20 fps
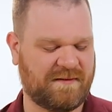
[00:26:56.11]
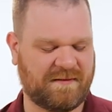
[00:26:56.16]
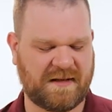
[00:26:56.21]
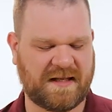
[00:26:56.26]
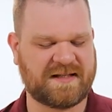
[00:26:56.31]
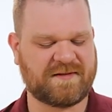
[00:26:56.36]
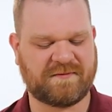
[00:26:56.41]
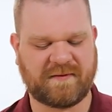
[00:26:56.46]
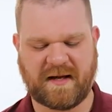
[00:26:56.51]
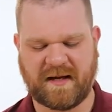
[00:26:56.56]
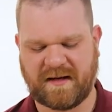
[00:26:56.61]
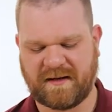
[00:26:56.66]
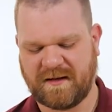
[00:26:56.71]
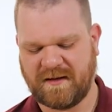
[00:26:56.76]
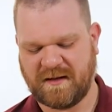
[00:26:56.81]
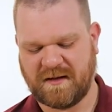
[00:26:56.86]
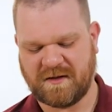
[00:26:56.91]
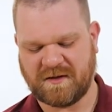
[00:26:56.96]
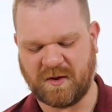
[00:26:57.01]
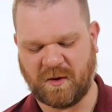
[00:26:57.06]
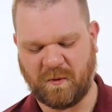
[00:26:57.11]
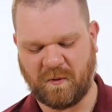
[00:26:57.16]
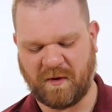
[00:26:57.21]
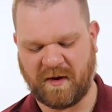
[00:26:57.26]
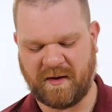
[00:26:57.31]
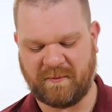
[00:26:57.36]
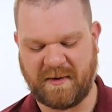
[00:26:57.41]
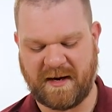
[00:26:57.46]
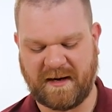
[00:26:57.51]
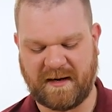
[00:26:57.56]
It's fine. Don't
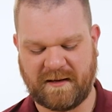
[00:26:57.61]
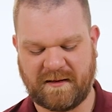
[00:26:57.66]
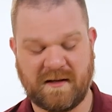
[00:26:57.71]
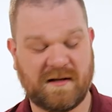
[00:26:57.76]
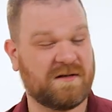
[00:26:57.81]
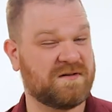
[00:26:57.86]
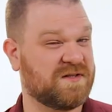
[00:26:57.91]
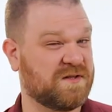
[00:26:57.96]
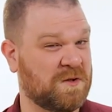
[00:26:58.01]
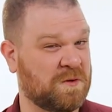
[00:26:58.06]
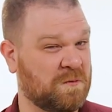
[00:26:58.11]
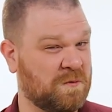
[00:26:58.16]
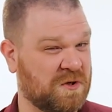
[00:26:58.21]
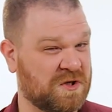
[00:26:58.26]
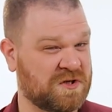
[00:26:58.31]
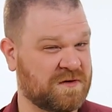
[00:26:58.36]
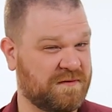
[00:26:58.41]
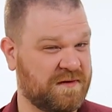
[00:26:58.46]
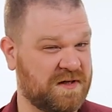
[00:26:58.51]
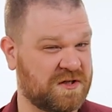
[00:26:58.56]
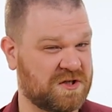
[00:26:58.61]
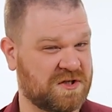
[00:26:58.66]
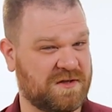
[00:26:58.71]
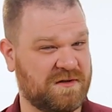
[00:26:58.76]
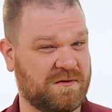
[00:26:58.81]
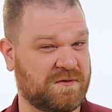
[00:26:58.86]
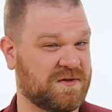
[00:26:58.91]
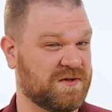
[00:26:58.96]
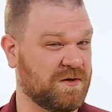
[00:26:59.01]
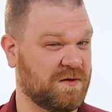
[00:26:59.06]
worry about it. Stone washed finish
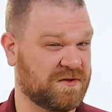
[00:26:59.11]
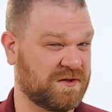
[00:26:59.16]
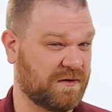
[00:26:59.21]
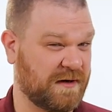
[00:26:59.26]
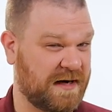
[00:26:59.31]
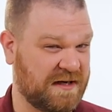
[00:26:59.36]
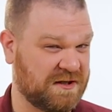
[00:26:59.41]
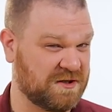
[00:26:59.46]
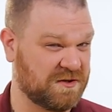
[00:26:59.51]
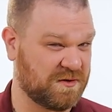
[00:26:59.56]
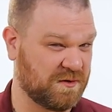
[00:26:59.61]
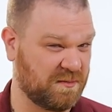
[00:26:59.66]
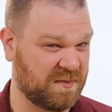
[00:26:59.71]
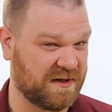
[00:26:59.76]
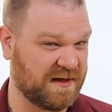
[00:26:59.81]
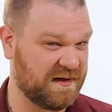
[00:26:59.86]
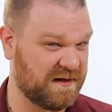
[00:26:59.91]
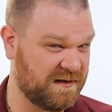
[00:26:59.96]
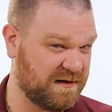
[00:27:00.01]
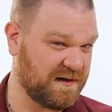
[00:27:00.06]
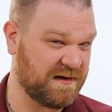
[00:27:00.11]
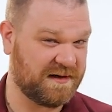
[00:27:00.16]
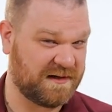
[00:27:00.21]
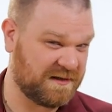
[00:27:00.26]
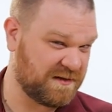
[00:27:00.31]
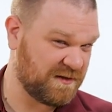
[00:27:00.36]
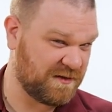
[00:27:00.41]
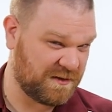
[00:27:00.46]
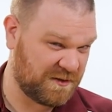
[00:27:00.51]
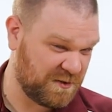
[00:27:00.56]
too, so scratches will blend in
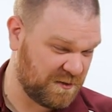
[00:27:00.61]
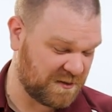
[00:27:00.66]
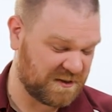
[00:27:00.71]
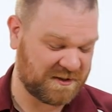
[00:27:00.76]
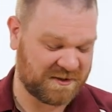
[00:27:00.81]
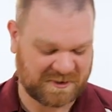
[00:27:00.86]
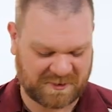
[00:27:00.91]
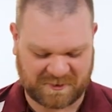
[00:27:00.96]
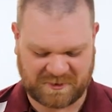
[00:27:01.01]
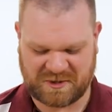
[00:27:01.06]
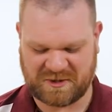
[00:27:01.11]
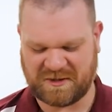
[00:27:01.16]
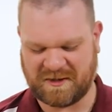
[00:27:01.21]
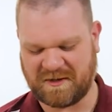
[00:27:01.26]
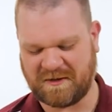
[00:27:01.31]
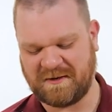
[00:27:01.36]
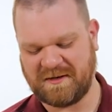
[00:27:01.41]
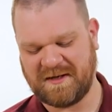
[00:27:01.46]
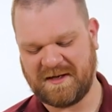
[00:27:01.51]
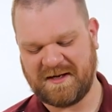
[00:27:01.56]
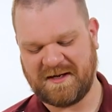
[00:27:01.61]
as you use it, don't you know?